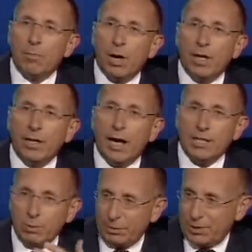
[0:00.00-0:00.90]
but
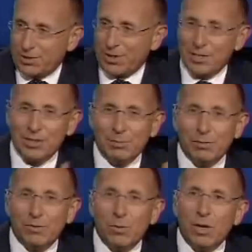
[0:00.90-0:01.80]
as we were discussing
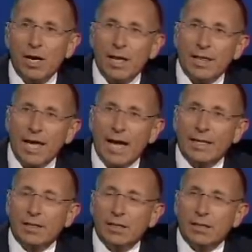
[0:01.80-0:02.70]
before,
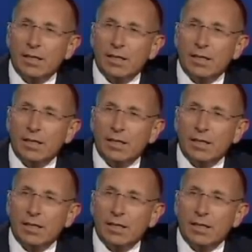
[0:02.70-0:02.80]
that